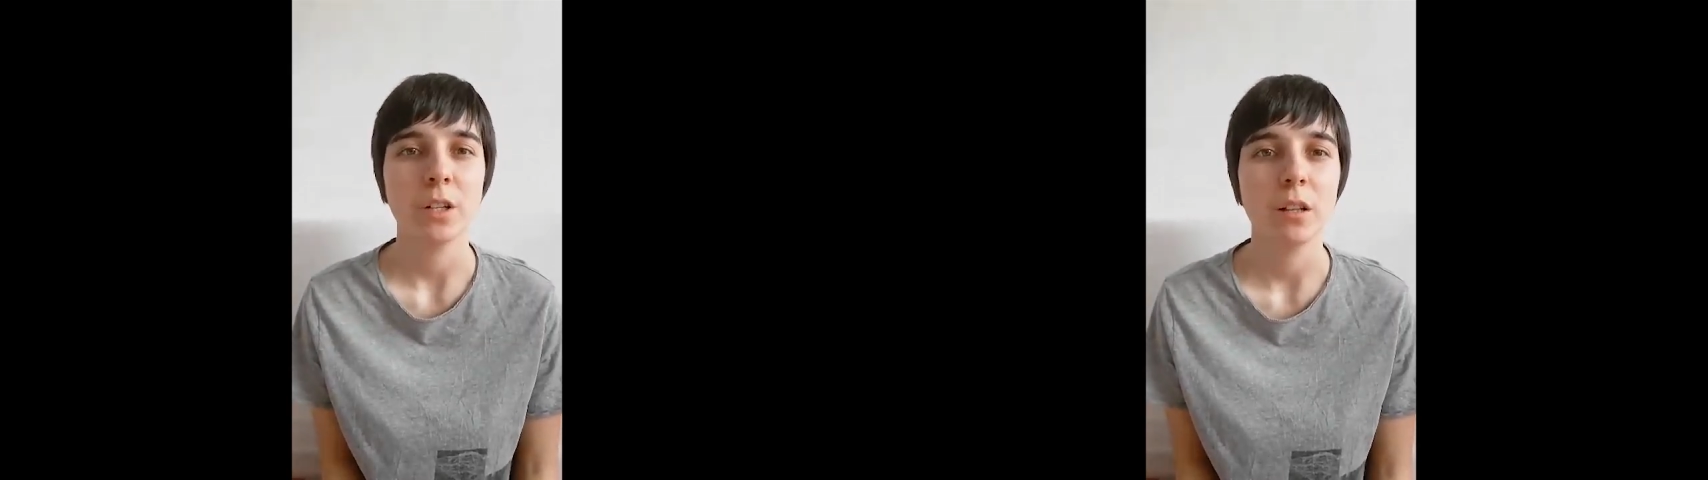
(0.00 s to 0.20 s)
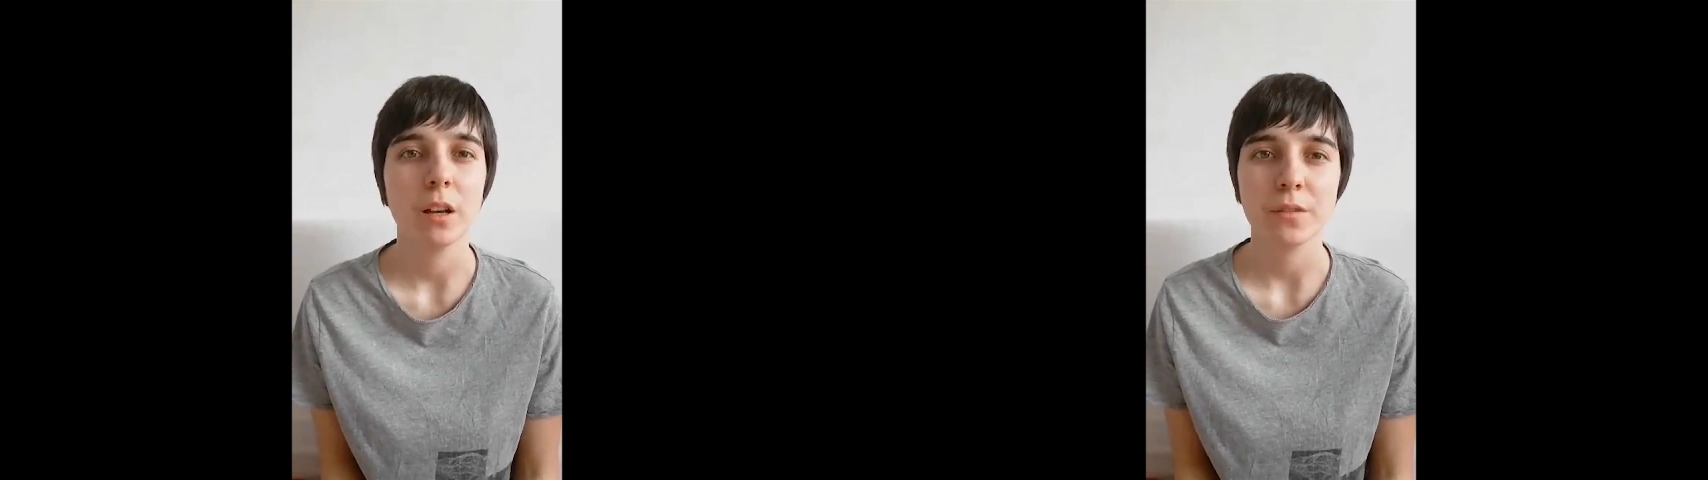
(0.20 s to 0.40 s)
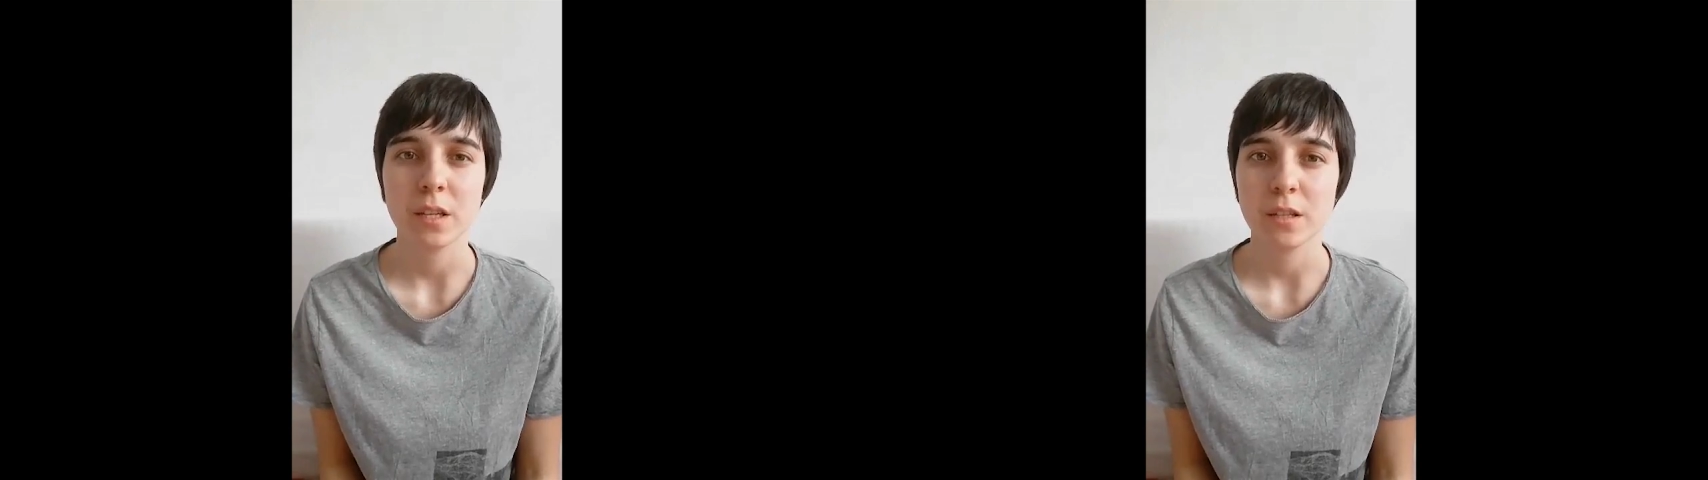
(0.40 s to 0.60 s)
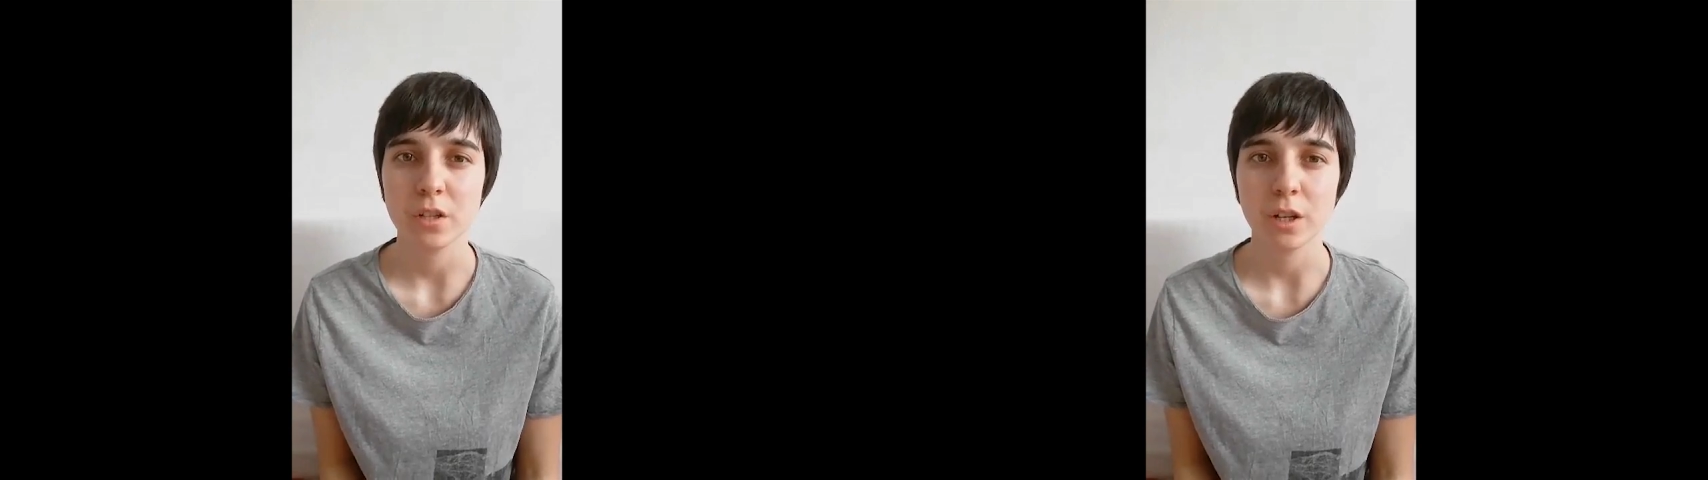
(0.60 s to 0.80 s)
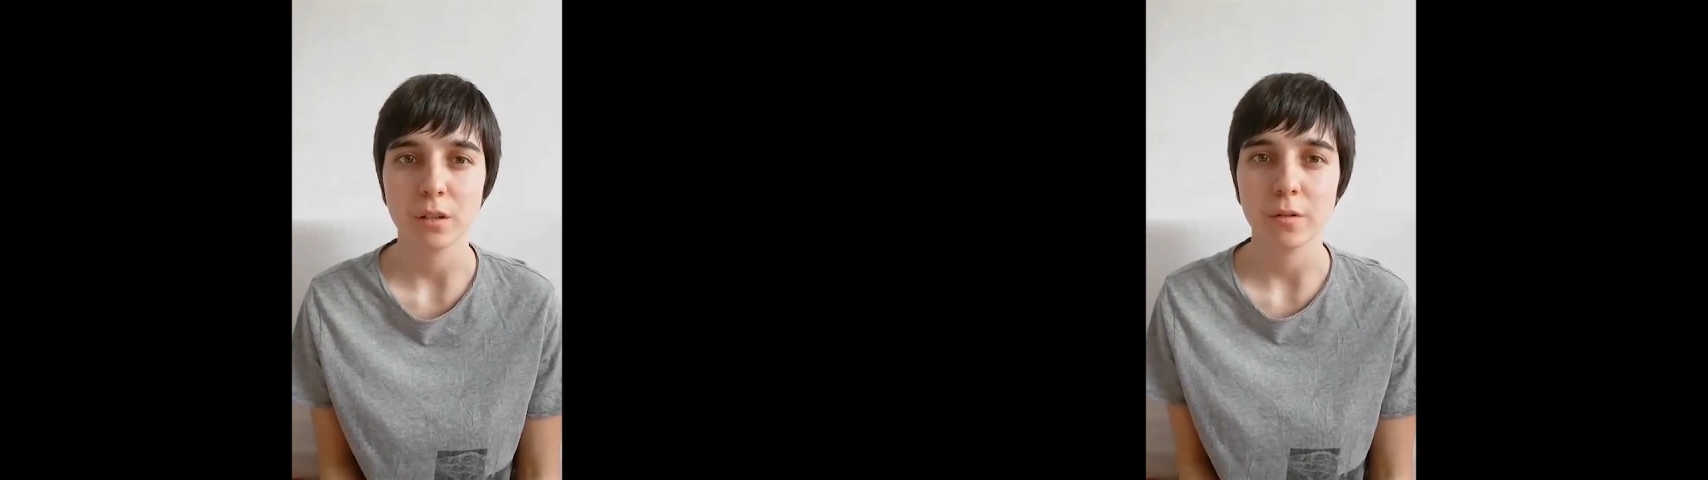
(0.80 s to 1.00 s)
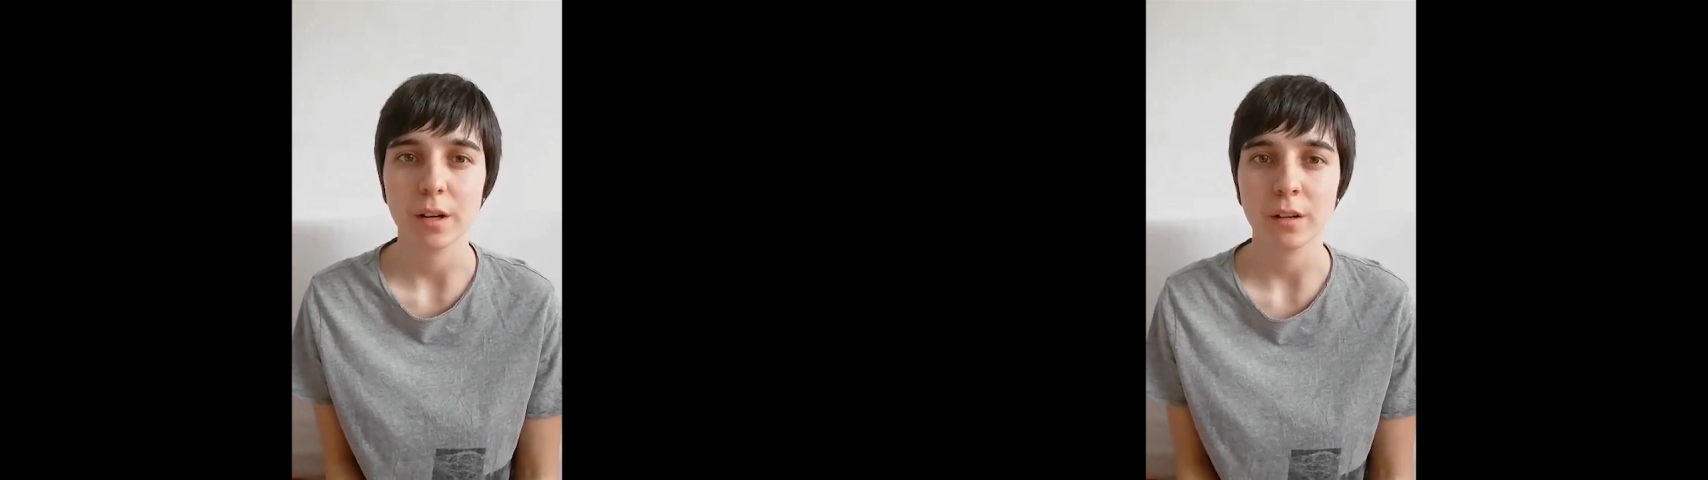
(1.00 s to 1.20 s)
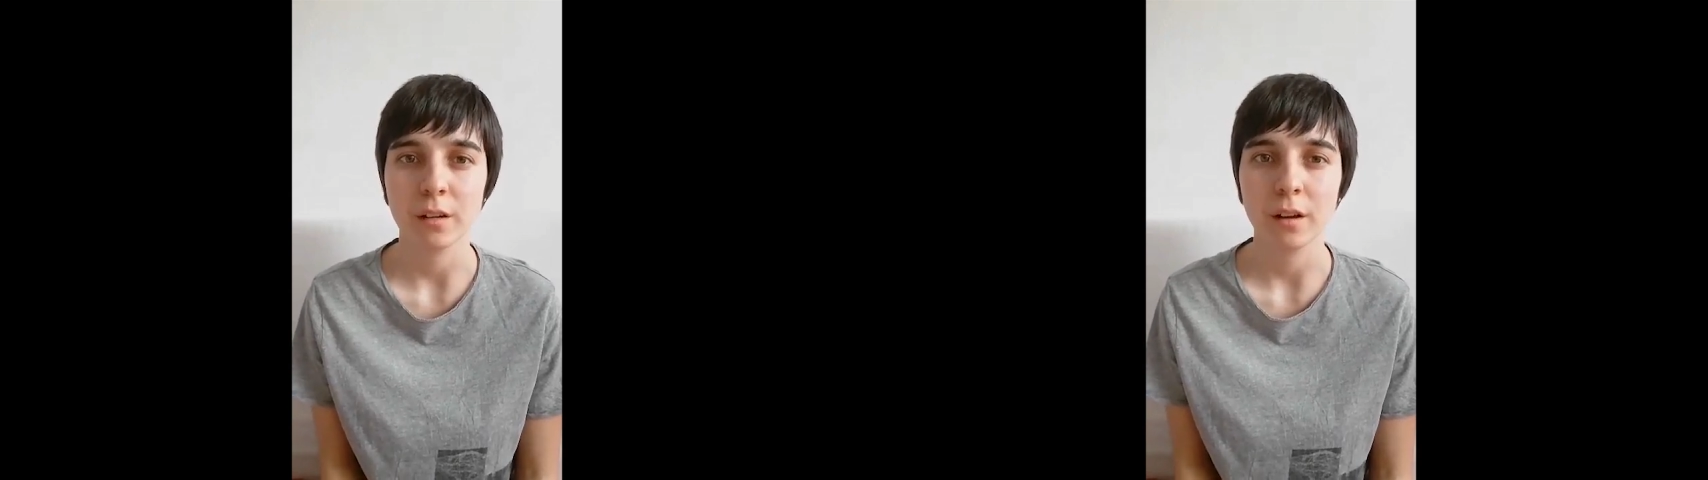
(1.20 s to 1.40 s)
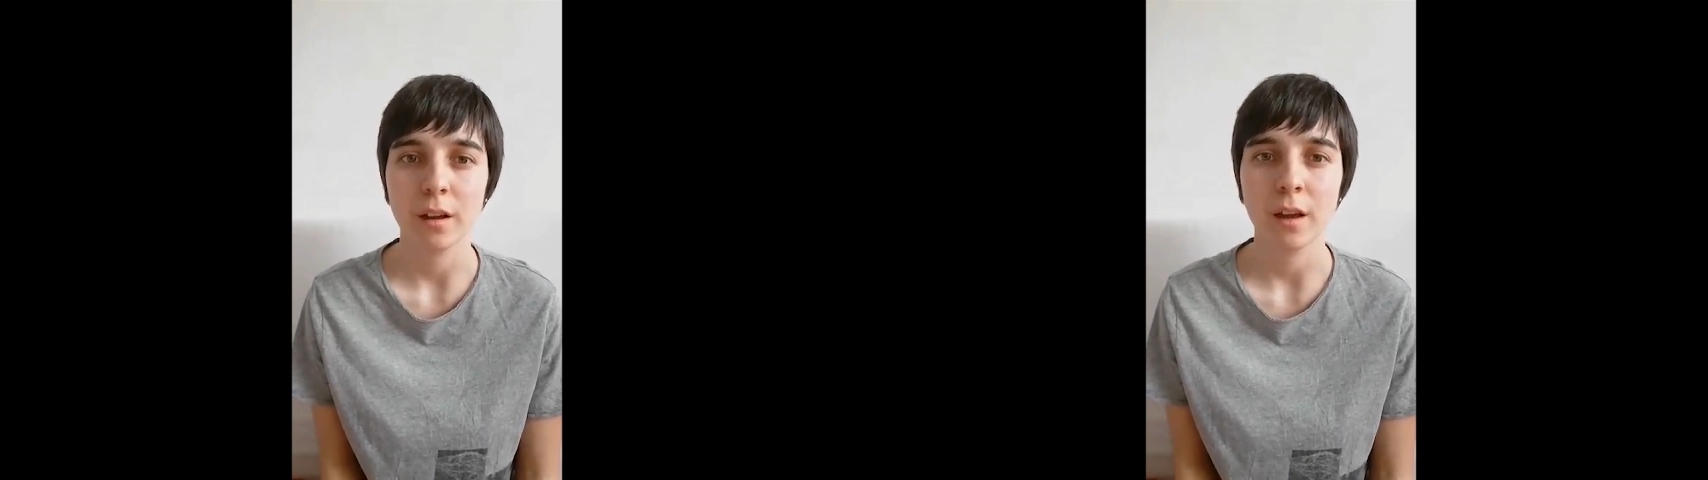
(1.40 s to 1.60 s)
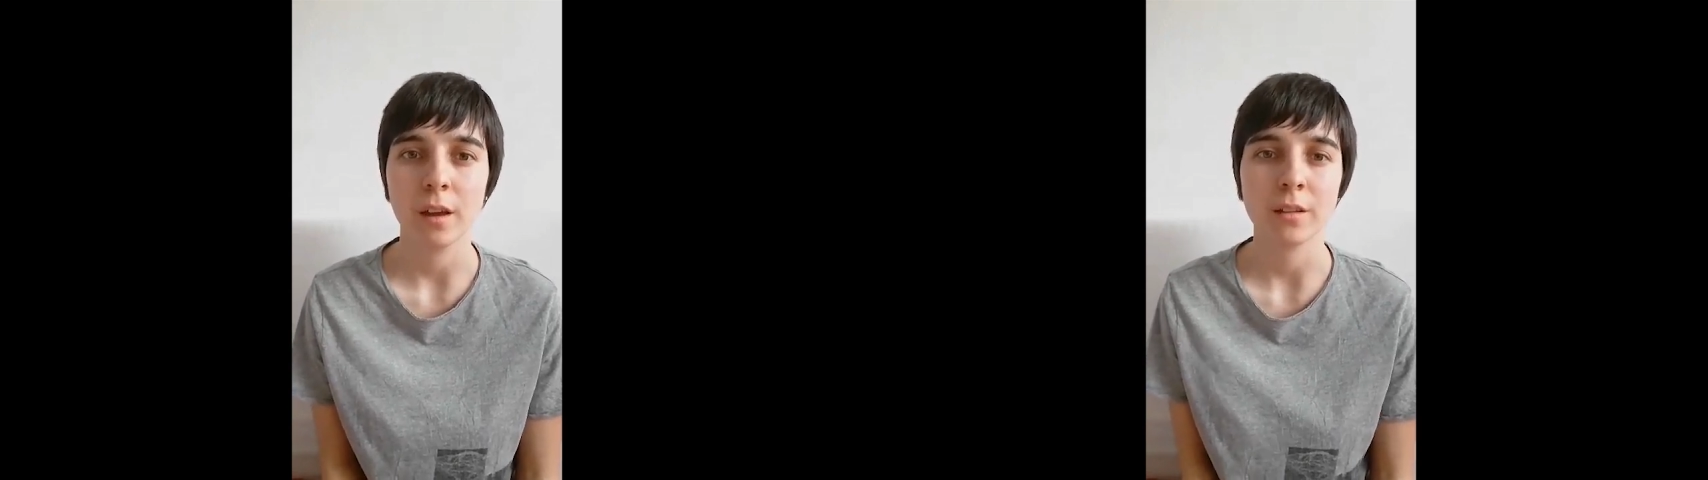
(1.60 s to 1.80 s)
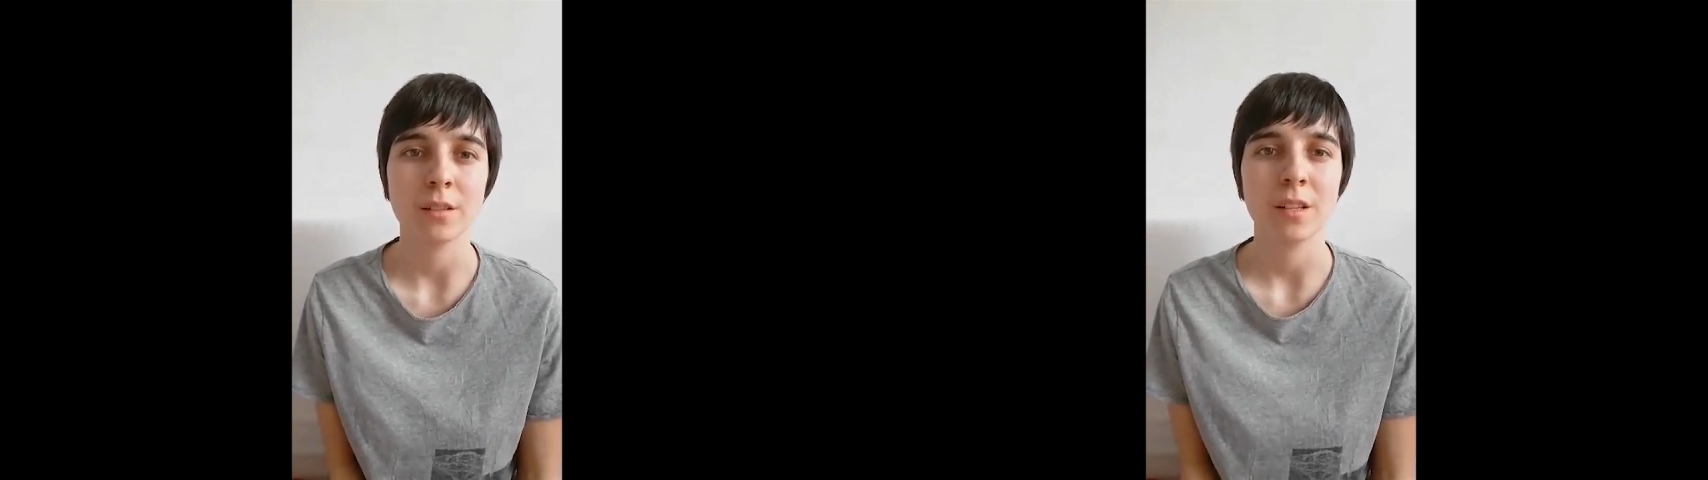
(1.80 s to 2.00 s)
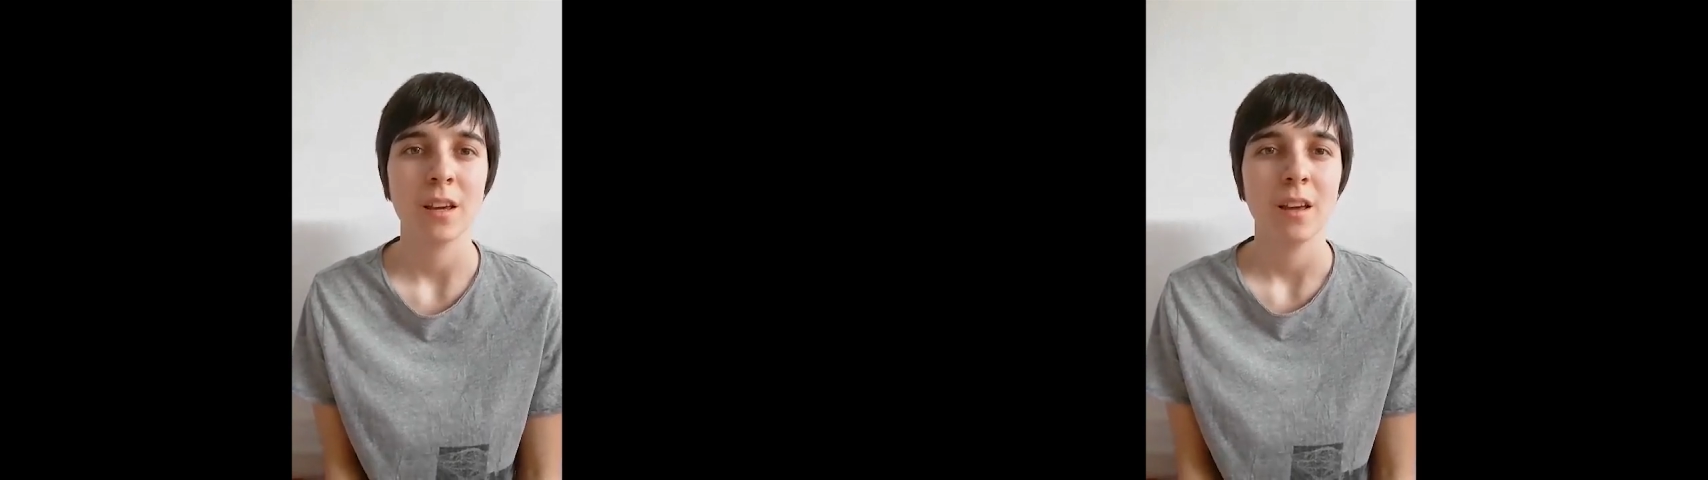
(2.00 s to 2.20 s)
He loves His children and